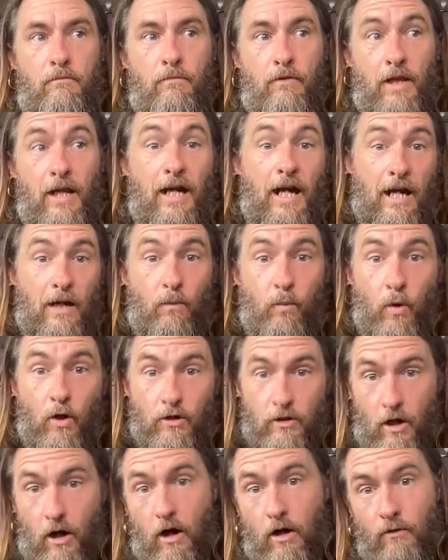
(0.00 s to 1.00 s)
that I had
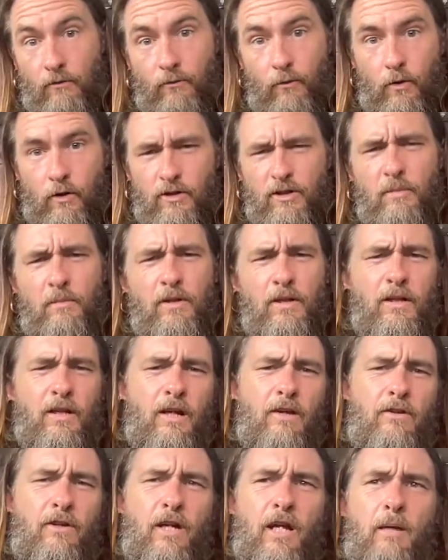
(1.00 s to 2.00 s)
worked hard for. Somebody the
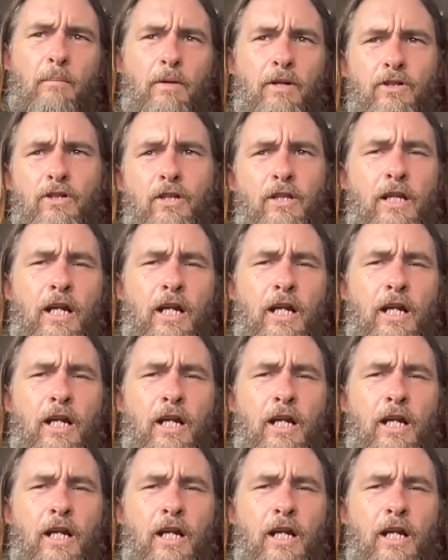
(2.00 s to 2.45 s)
other day mentioned